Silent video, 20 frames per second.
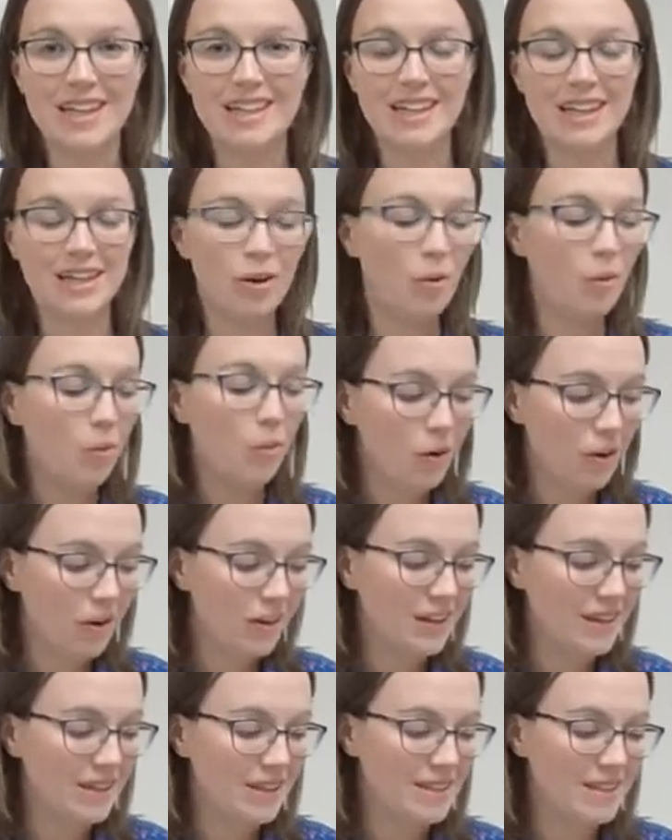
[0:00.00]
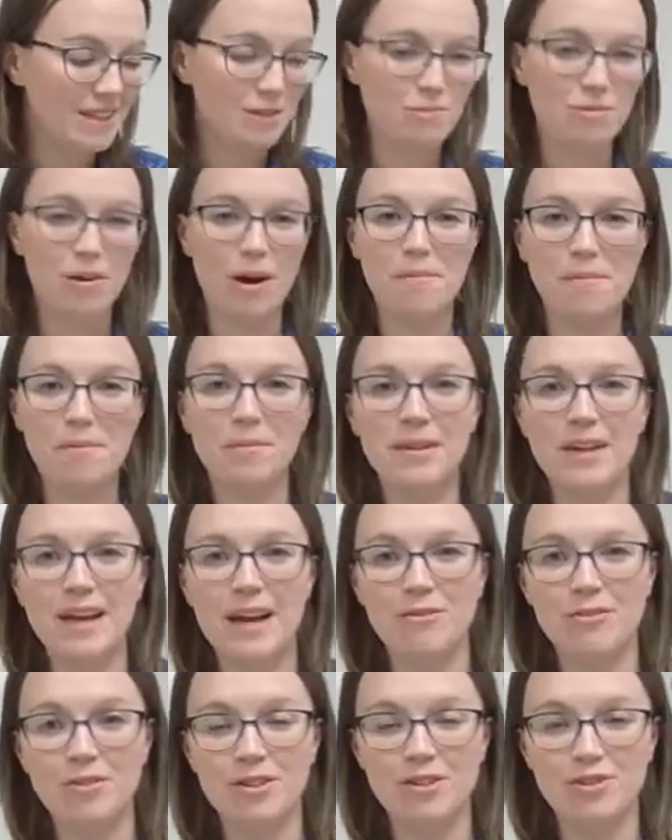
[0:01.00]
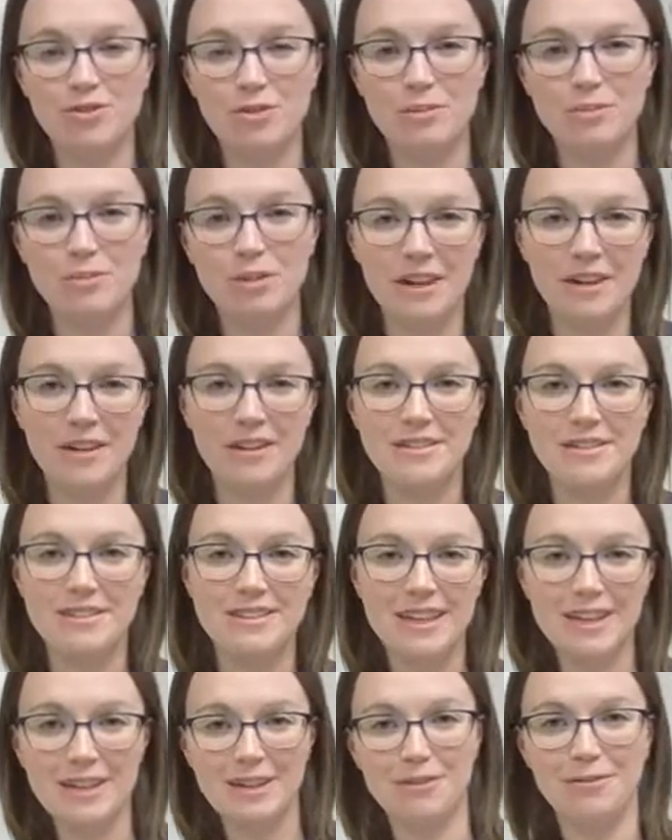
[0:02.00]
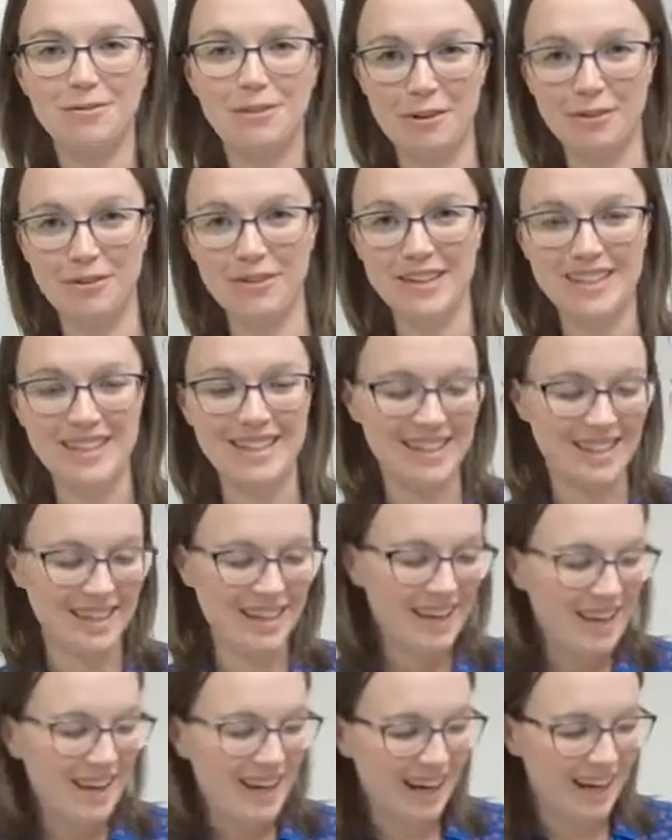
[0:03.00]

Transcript: Now don't worry, this is probably every string player's second favorite key.